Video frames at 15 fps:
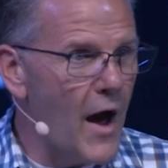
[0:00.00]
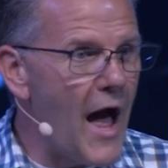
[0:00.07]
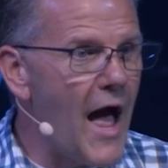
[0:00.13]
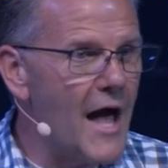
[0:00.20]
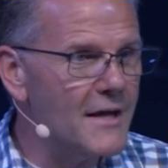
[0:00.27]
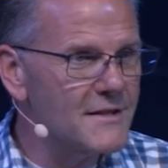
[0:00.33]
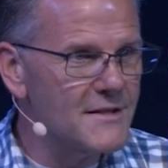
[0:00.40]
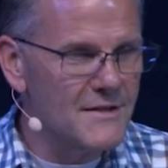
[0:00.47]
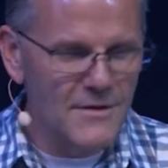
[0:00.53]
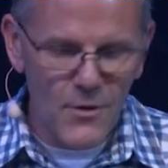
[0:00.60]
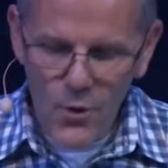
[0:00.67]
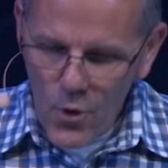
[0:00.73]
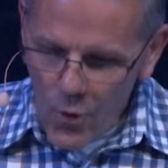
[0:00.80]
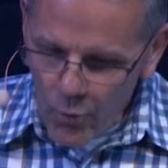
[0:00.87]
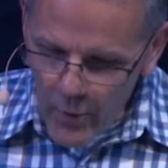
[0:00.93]
for
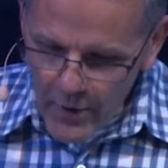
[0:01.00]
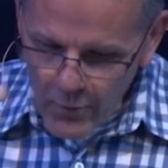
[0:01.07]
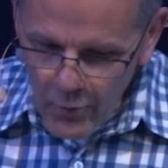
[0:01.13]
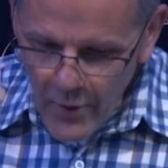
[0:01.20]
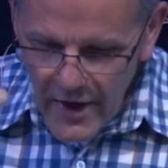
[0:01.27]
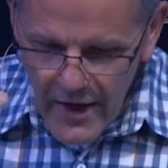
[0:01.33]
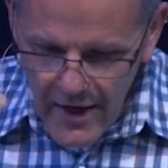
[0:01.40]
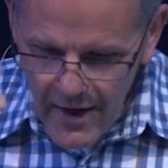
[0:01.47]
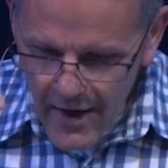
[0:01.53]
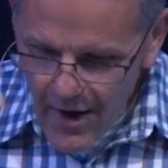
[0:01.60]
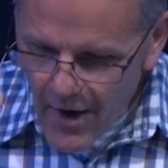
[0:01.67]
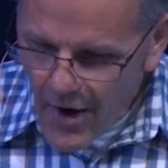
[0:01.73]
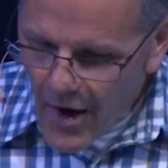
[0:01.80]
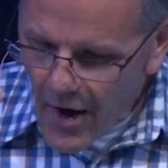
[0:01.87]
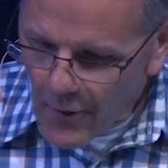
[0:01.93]
us when
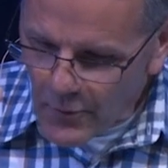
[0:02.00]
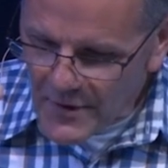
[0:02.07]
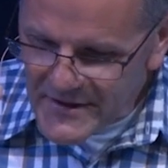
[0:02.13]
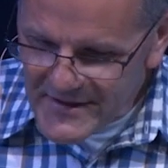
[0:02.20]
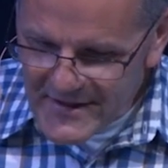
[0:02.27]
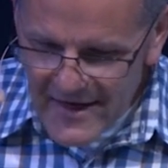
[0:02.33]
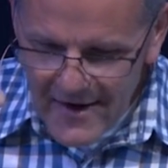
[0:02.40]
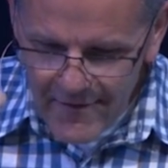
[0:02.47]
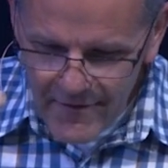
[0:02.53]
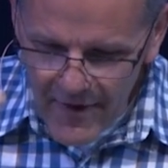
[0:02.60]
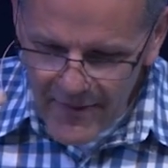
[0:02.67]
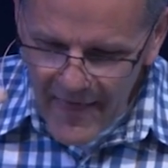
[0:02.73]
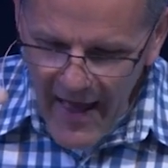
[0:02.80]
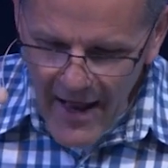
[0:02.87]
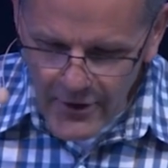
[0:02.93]
we
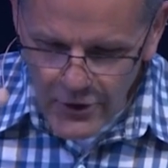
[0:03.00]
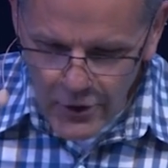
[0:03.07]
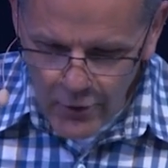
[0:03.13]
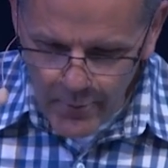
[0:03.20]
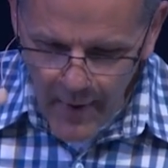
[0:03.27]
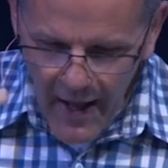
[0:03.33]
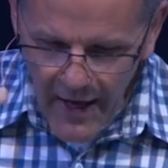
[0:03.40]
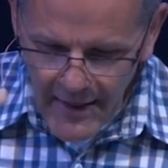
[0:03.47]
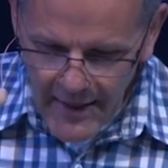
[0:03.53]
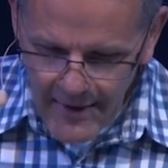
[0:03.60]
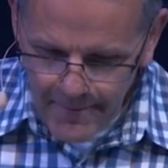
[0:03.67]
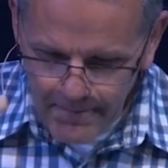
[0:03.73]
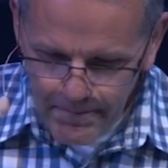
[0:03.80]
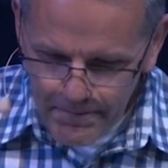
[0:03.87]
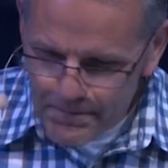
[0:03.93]
receive that new
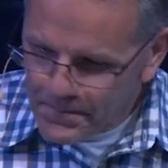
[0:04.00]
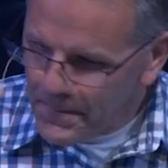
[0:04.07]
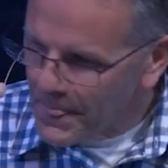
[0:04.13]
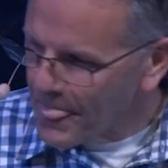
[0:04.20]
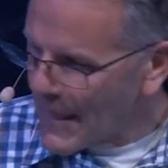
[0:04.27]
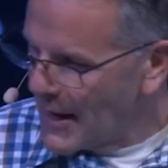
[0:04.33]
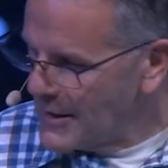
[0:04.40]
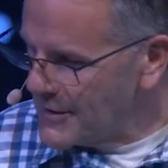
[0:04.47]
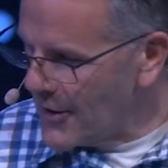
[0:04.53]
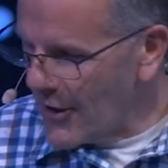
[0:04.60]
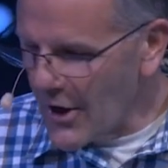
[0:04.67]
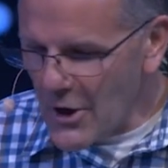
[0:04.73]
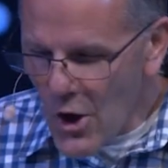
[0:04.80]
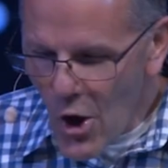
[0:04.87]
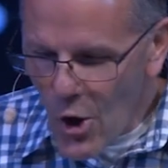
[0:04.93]
body.
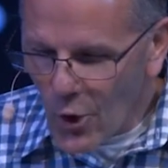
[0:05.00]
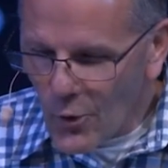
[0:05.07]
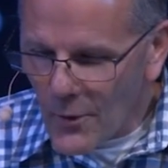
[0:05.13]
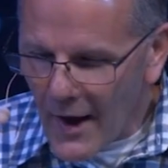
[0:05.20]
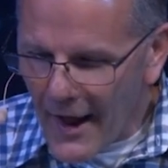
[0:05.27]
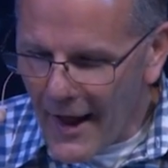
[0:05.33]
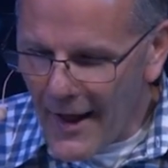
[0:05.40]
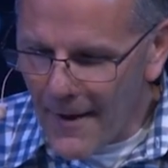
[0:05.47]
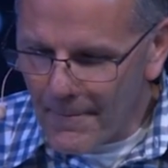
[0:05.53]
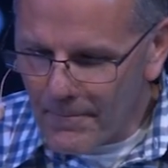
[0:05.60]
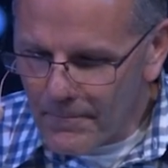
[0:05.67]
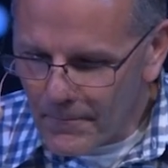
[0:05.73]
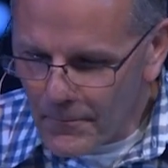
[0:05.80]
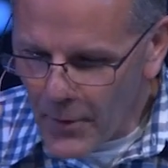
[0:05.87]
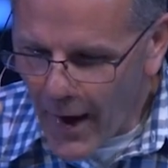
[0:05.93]
Now, I know
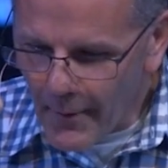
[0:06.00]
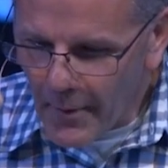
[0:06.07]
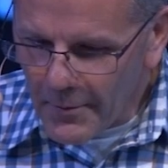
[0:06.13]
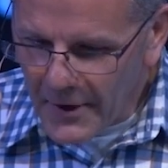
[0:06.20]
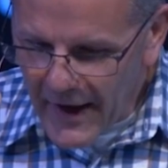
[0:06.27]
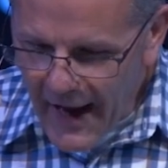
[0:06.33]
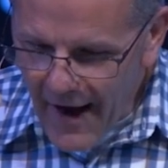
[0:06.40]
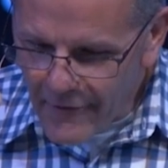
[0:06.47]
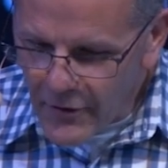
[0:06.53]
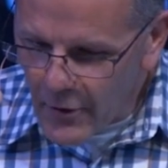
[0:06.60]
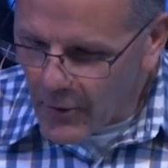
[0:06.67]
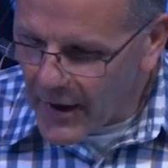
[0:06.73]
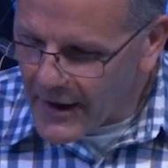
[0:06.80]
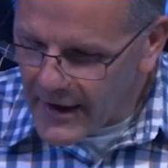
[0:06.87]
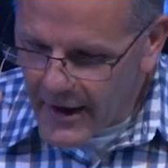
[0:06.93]
um, probably
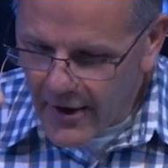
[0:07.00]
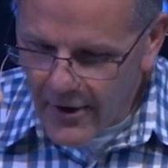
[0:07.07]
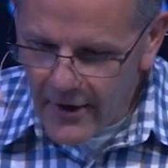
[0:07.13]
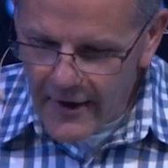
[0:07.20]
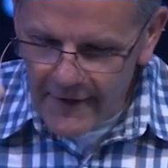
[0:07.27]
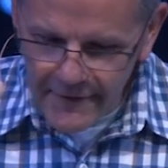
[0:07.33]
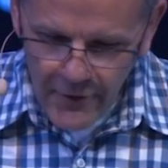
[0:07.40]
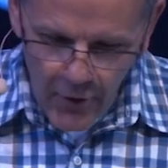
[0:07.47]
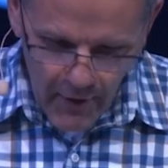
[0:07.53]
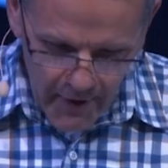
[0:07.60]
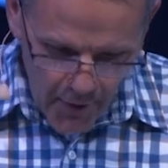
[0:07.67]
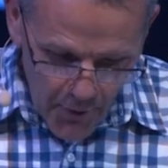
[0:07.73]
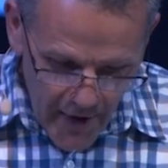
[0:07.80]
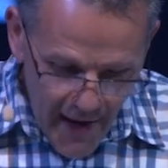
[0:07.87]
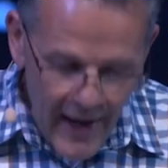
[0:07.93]
everyone here is
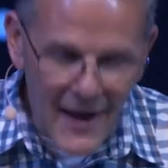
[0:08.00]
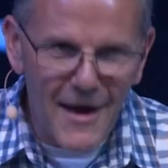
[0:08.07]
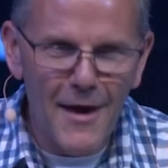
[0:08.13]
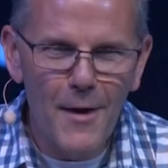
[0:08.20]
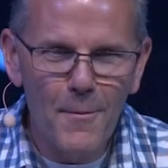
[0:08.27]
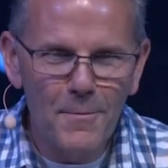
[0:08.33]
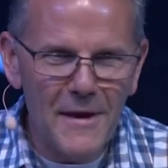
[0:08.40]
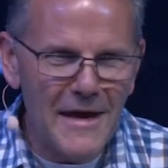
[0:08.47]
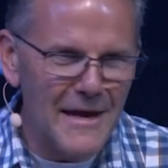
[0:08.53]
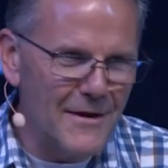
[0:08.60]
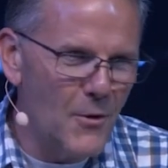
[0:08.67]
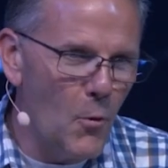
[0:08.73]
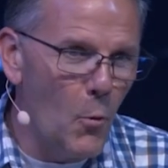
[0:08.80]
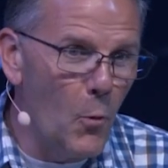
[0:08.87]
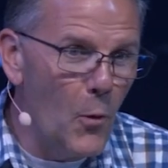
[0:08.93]
going, okay,
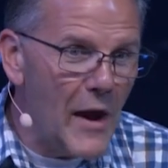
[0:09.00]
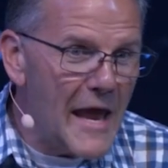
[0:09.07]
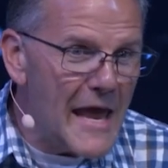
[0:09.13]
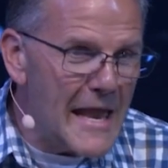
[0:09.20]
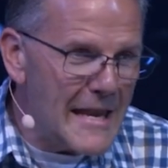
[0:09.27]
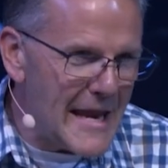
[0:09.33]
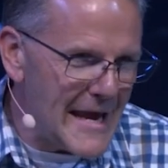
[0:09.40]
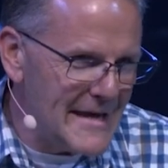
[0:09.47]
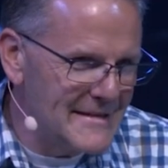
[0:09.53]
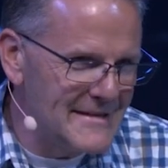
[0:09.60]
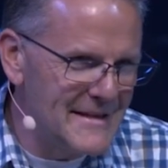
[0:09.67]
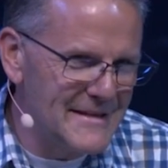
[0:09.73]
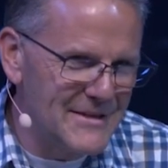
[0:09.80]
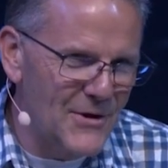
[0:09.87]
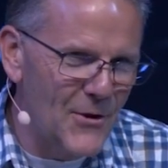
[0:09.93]
Pete, when
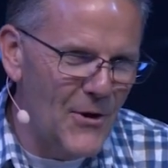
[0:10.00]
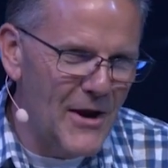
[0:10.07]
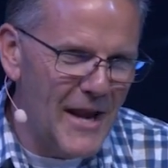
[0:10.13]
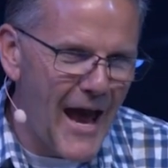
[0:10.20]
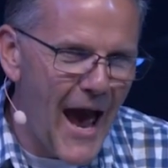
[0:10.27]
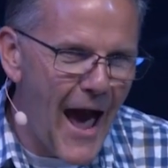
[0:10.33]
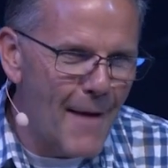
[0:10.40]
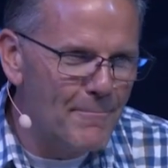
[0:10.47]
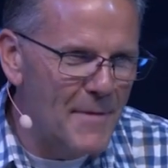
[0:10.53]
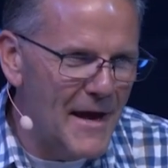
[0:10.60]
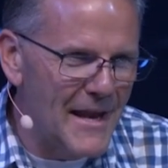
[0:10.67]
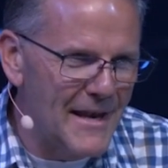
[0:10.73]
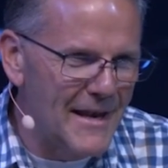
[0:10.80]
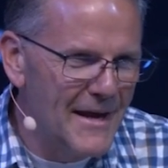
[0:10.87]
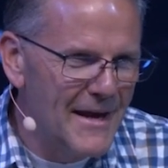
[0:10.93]
is this going to
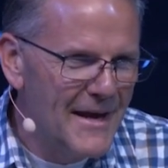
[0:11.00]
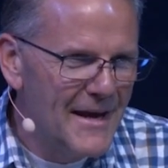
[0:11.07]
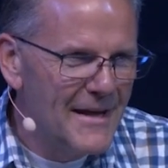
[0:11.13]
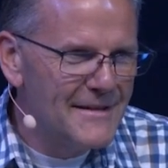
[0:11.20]
happen?